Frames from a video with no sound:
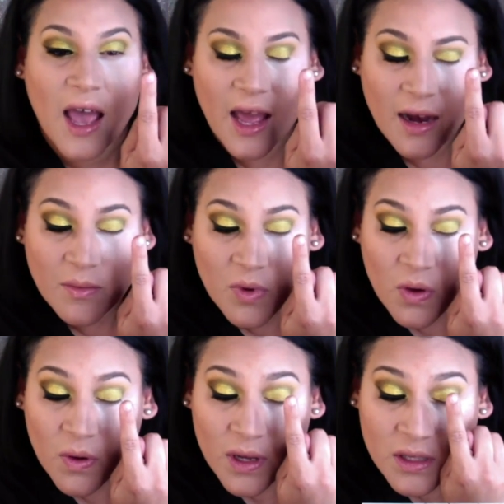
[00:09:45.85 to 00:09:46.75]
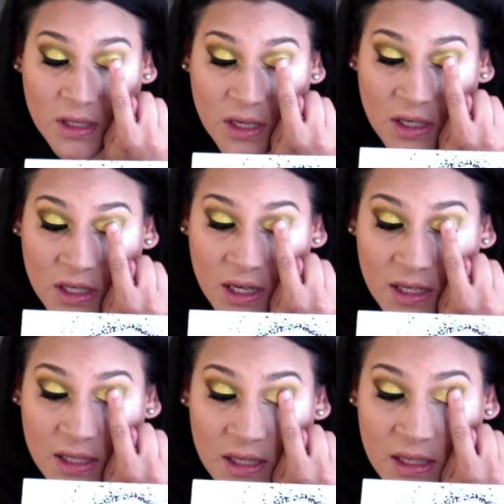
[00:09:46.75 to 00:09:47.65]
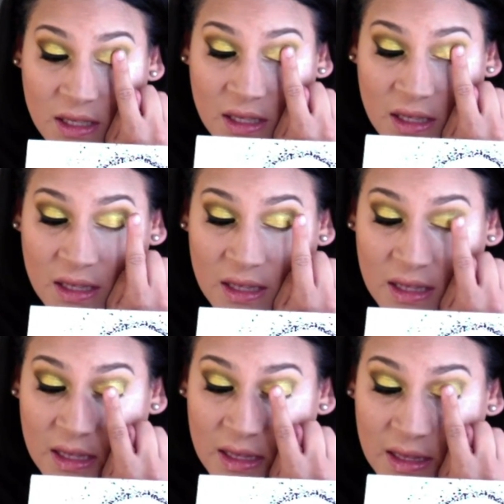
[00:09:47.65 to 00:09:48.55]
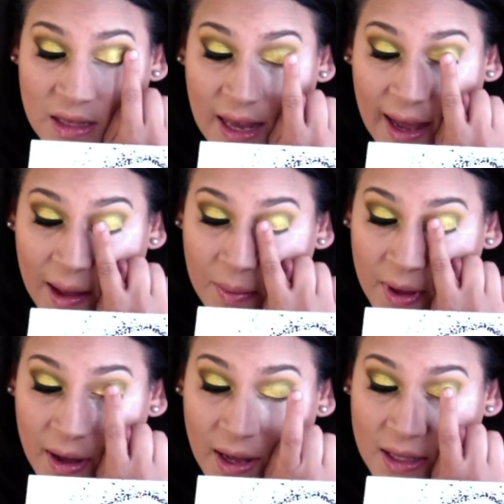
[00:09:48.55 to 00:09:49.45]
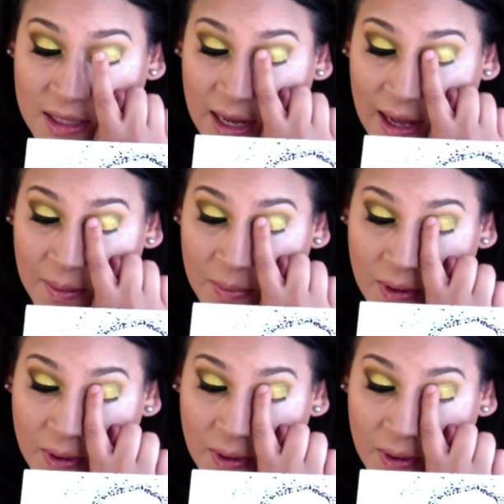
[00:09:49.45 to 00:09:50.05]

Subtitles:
and I'm going to just dab it on top.